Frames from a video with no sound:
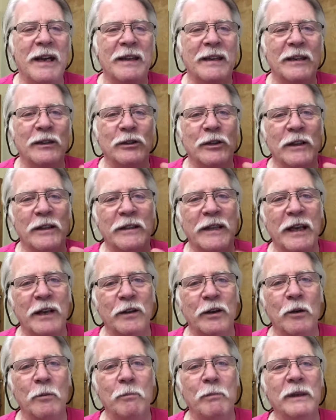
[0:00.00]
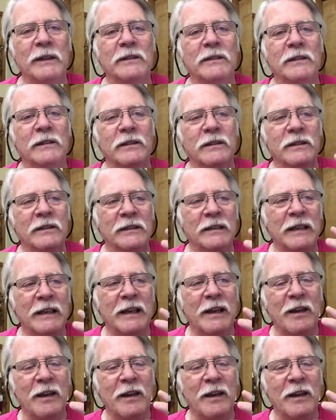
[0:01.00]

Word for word: that's going to take their business,